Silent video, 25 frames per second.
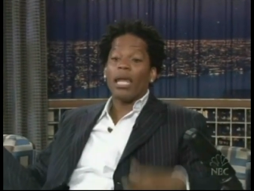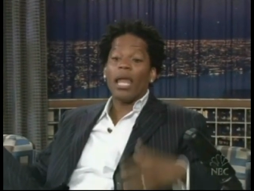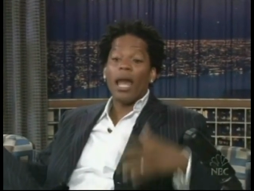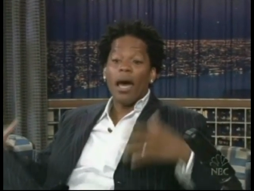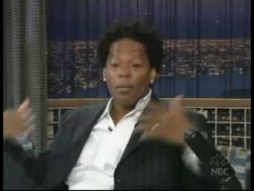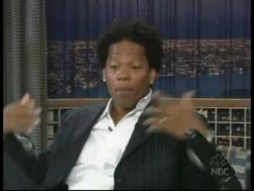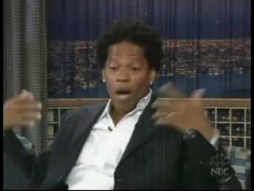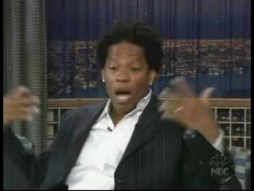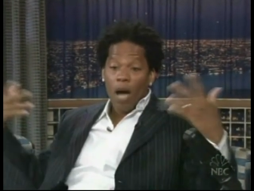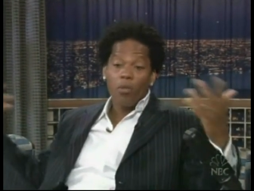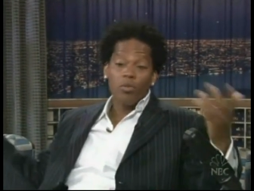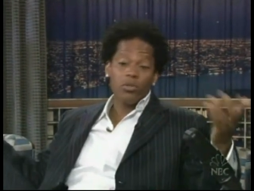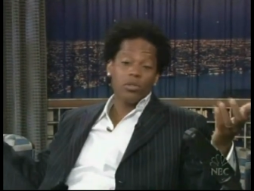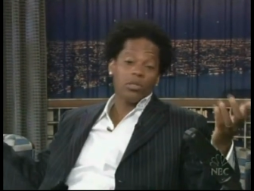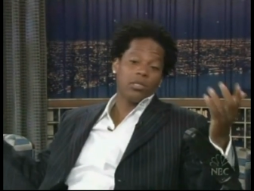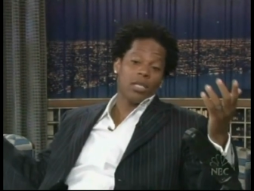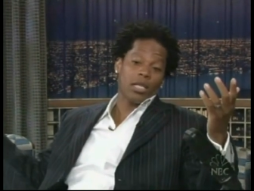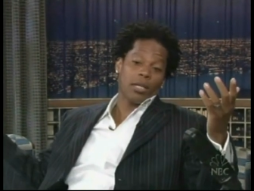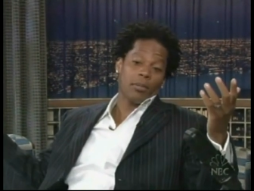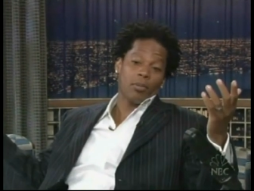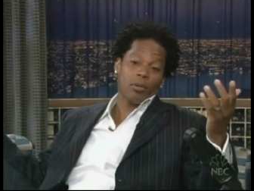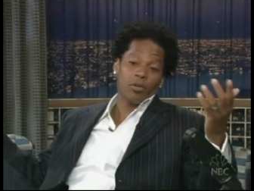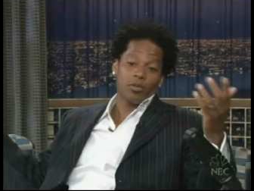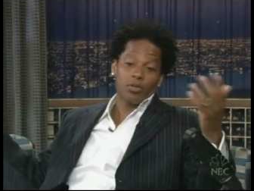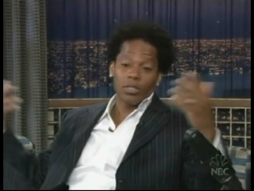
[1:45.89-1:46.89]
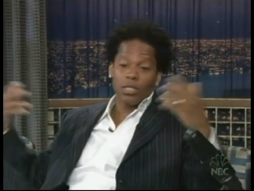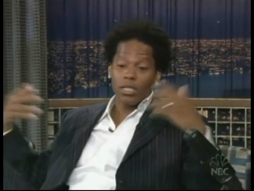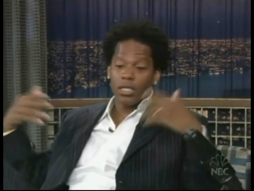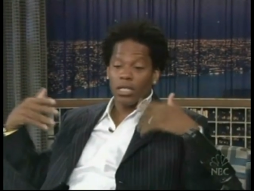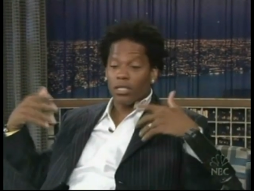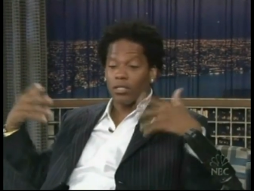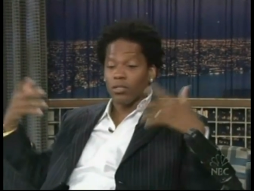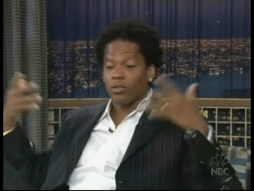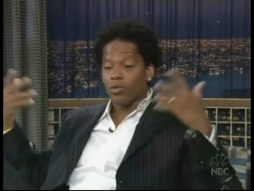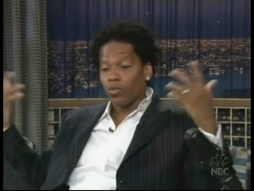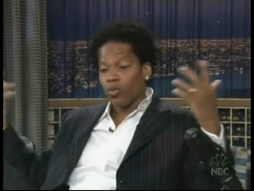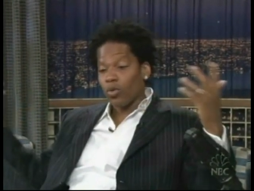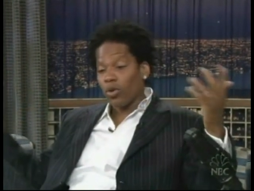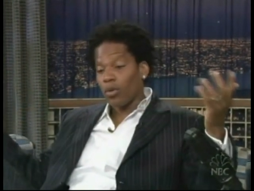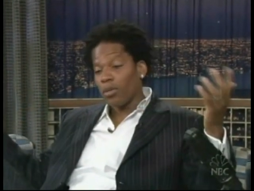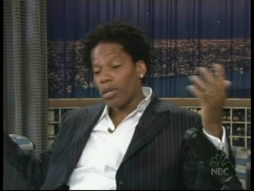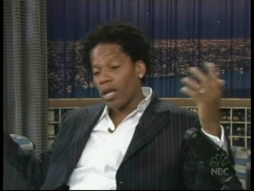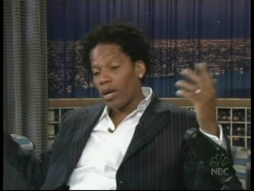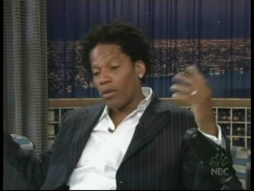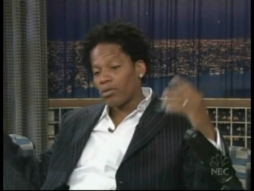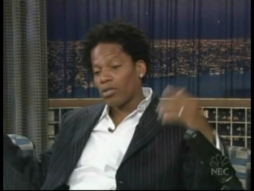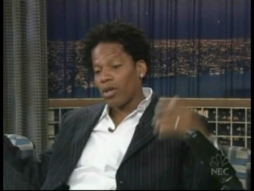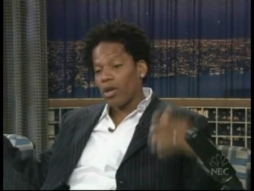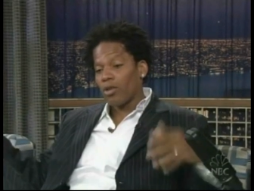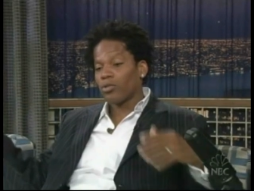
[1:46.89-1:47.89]
And I, I, was, like, personally against the war,
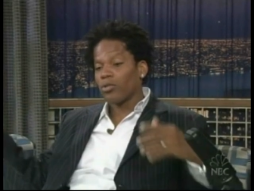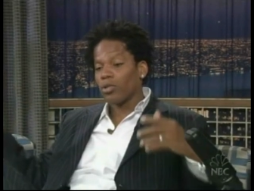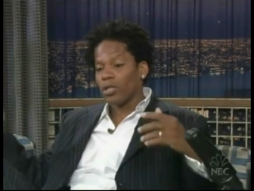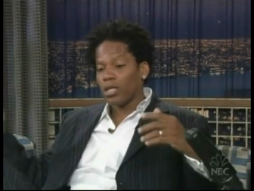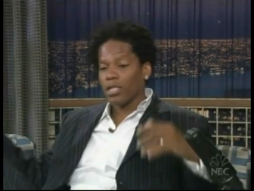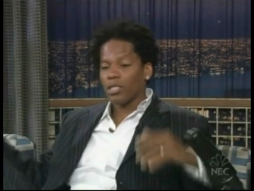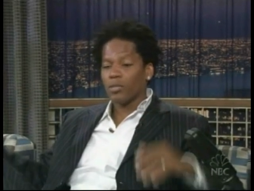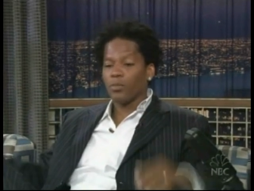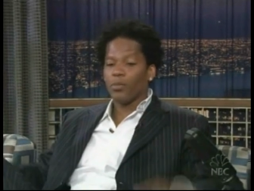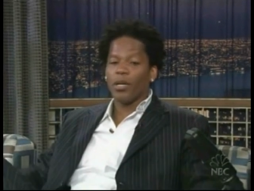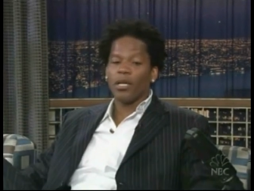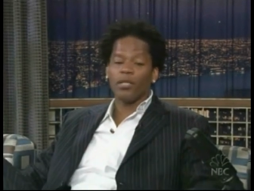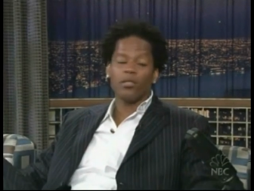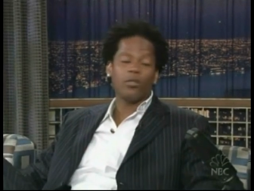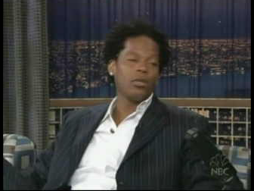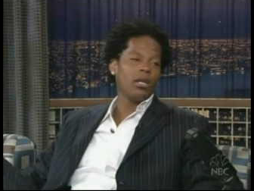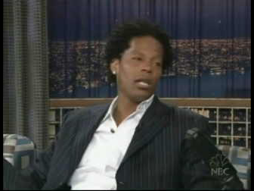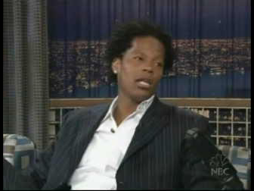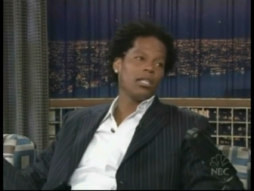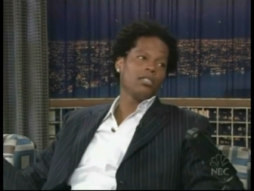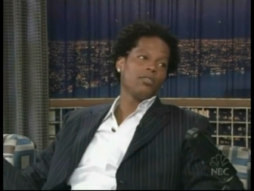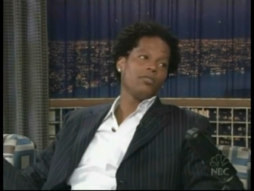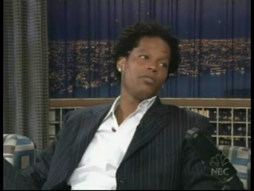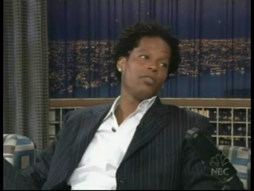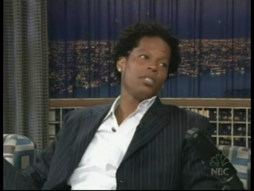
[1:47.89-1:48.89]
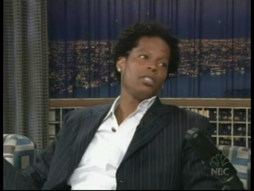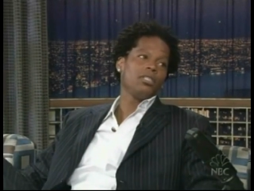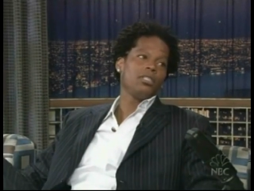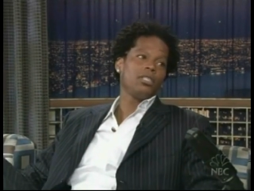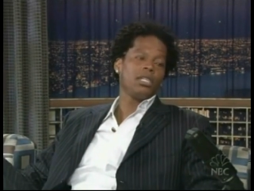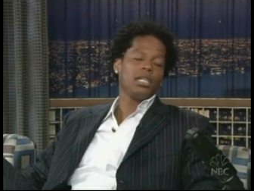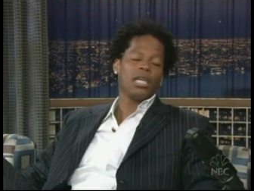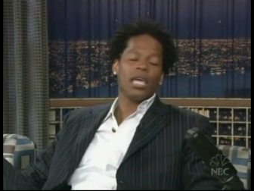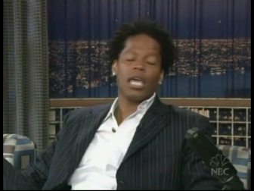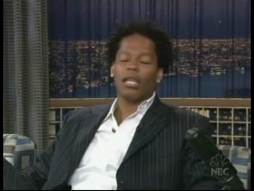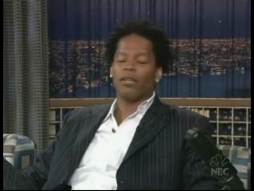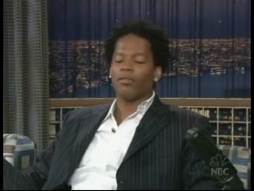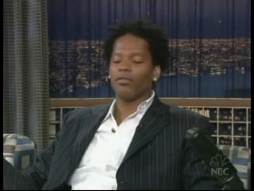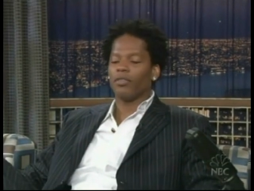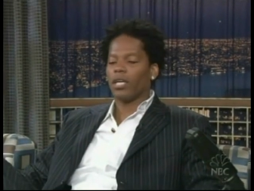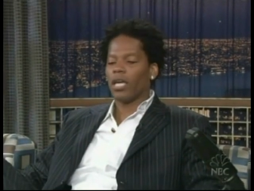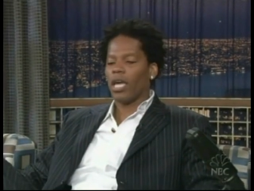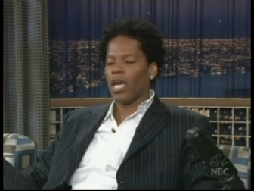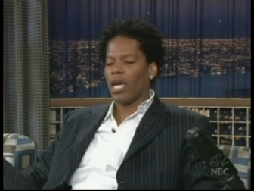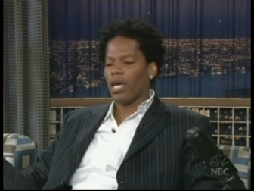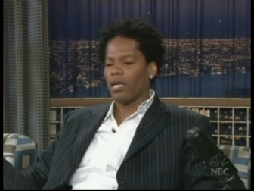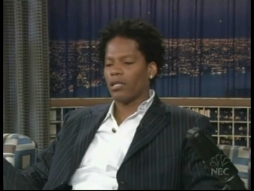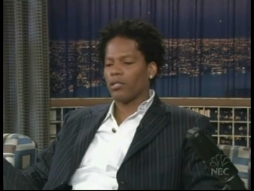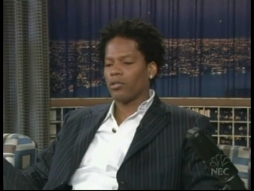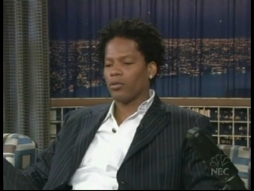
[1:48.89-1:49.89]
but I was also against paying $2.50 a gallon for
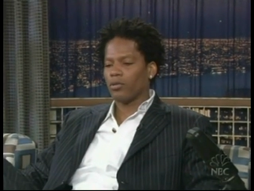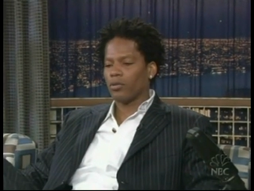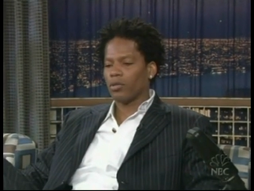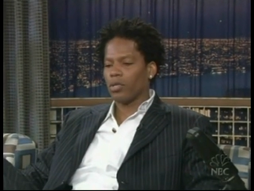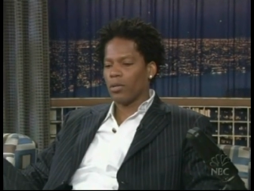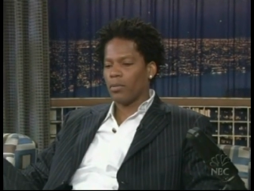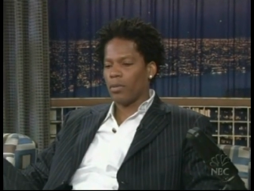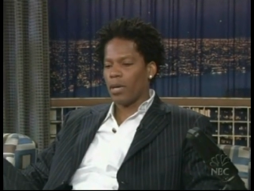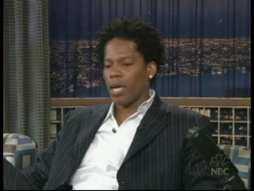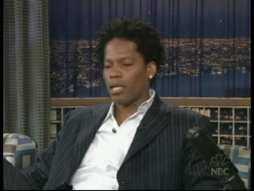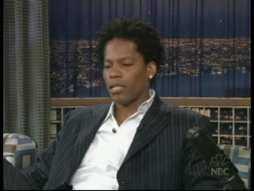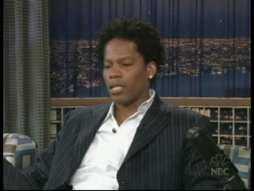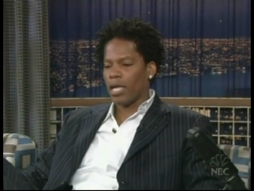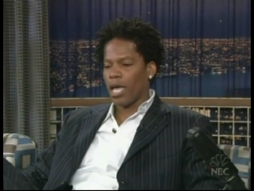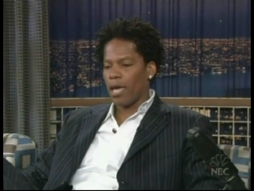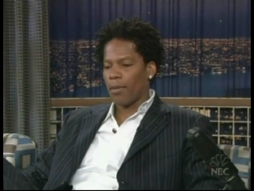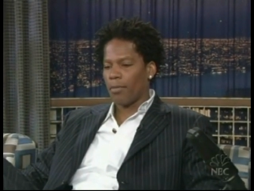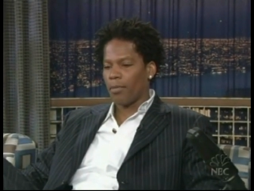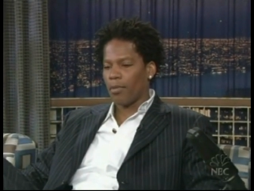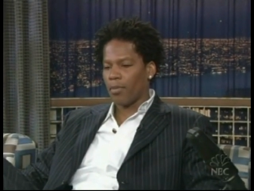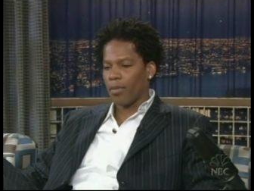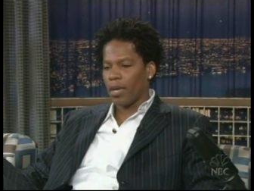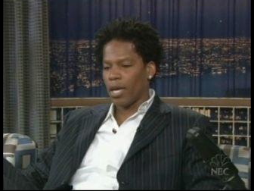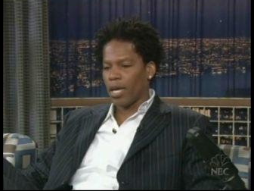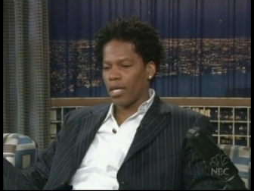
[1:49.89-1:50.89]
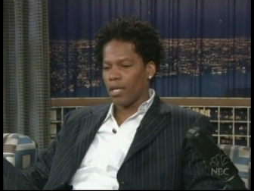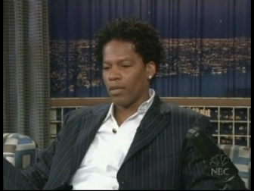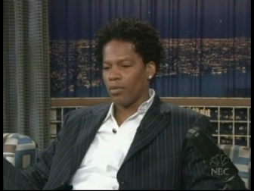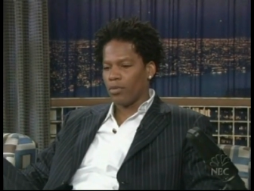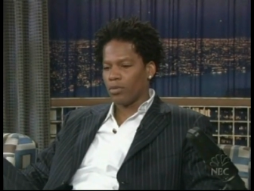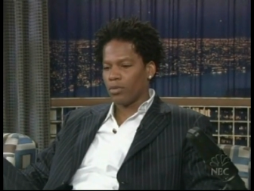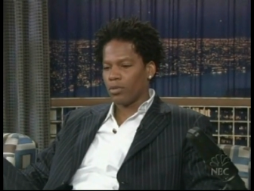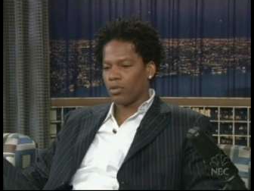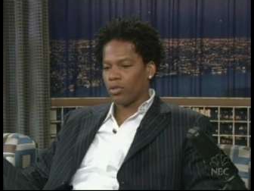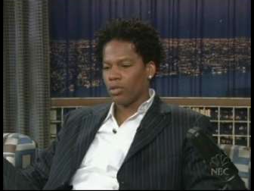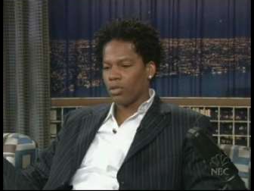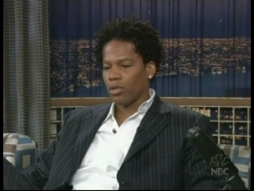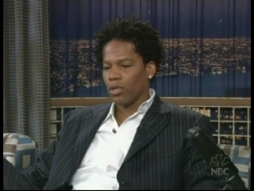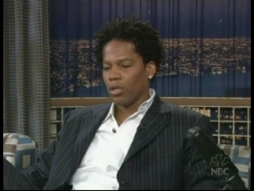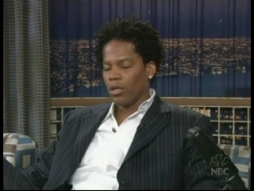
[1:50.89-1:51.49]
gas, so something had to happen, man. Right.